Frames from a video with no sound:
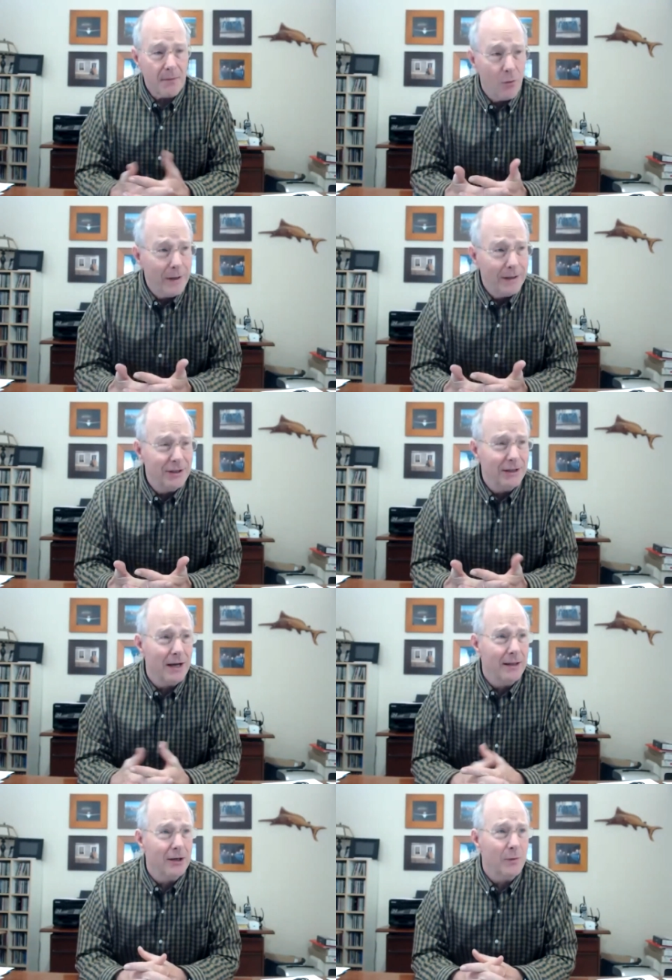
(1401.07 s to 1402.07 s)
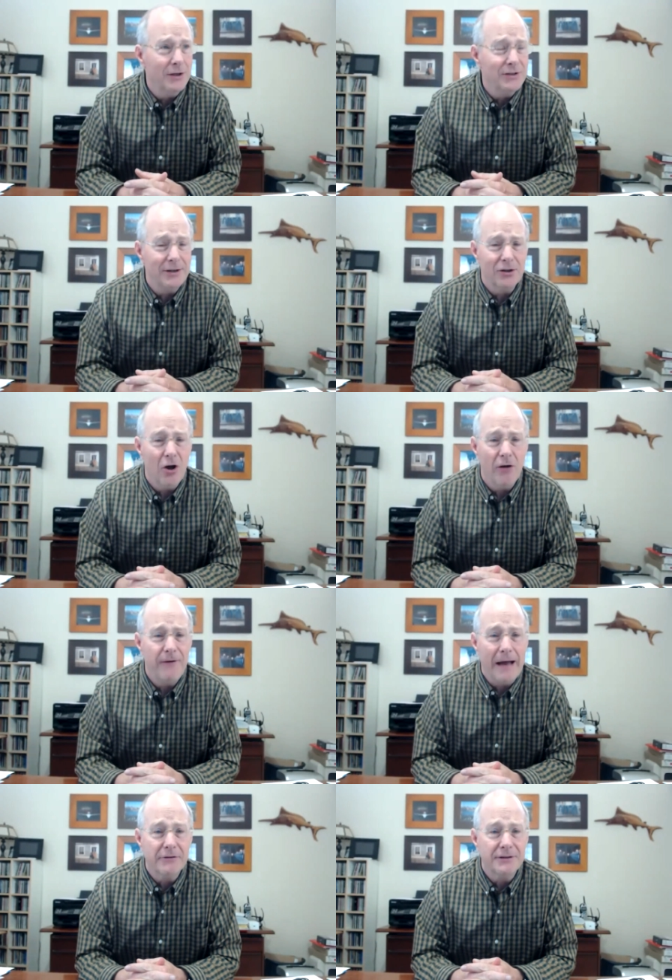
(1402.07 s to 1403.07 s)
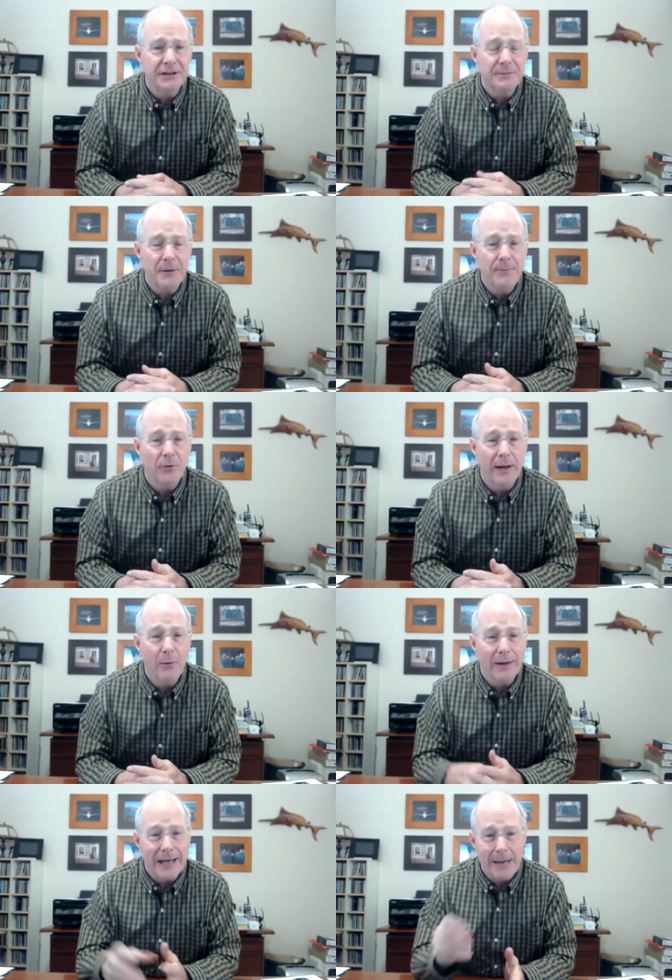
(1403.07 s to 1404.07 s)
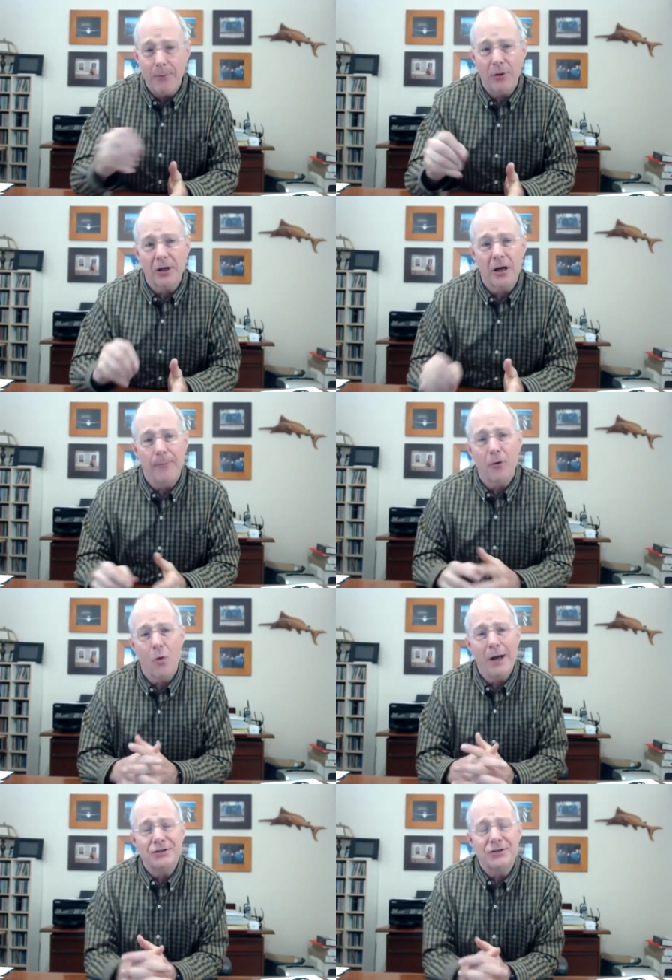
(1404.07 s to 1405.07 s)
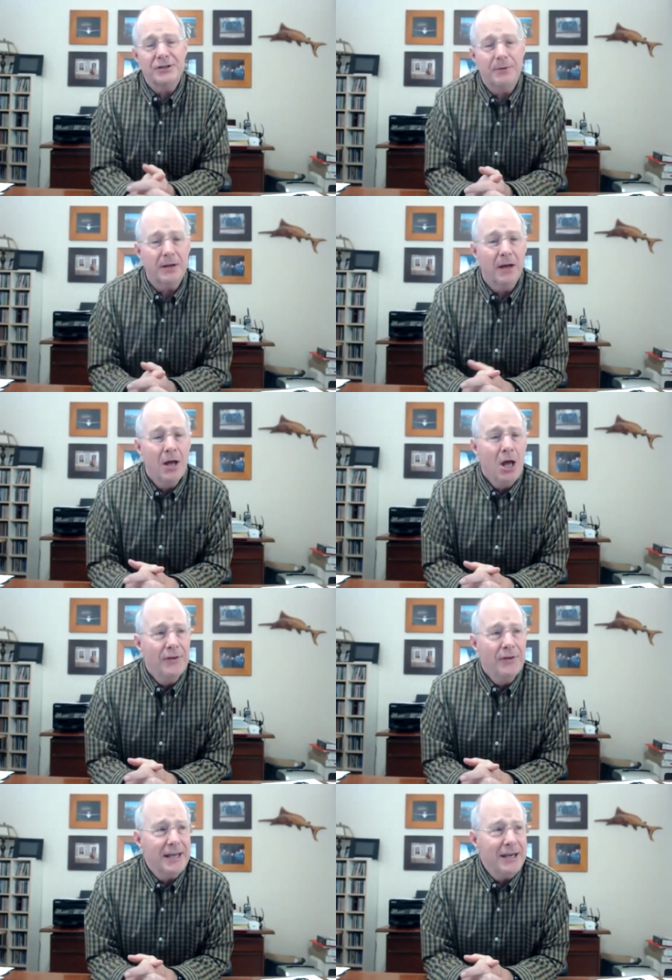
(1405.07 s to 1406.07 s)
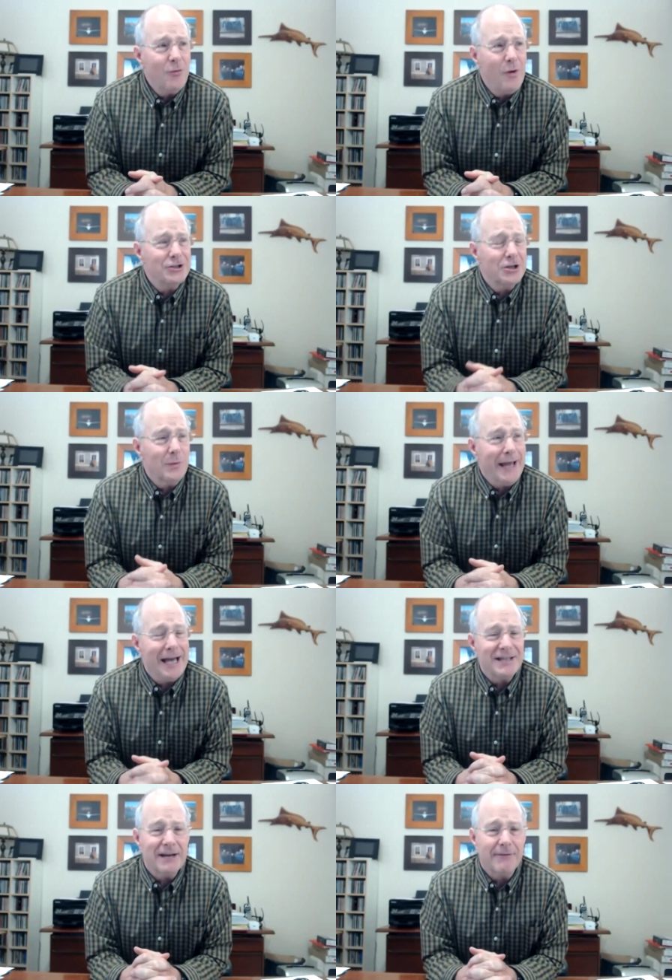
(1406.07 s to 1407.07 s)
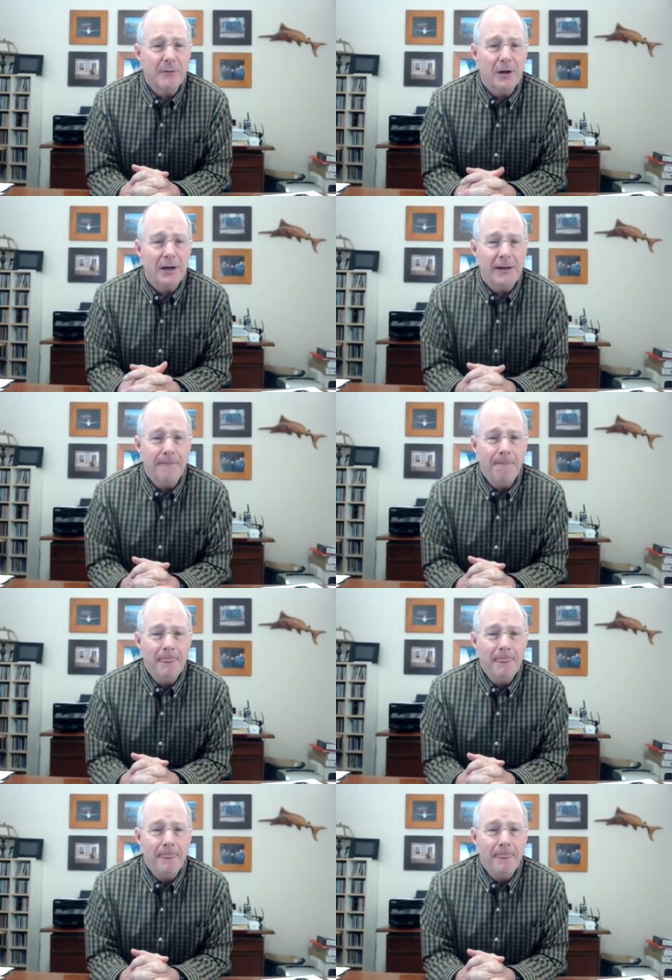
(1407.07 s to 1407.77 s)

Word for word: we I think we each had to call five or six people, and we came up with a couple questions. But the, the key question we ask everybody